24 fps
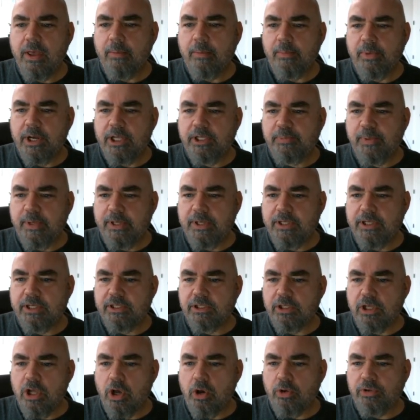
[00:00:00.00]
But it's been
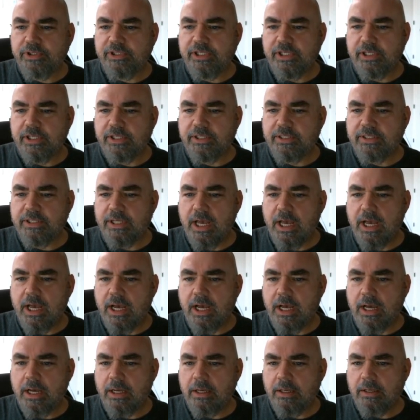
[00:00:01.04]
this low since
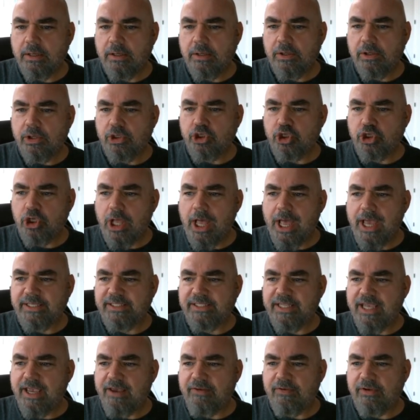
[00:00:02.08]
July
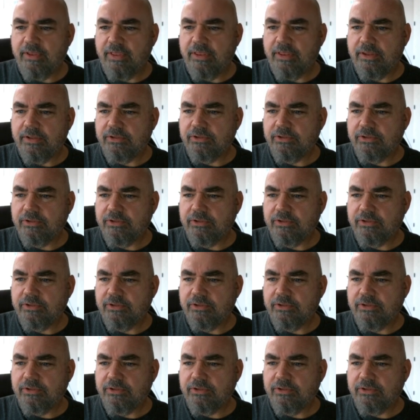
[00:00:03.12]
7th.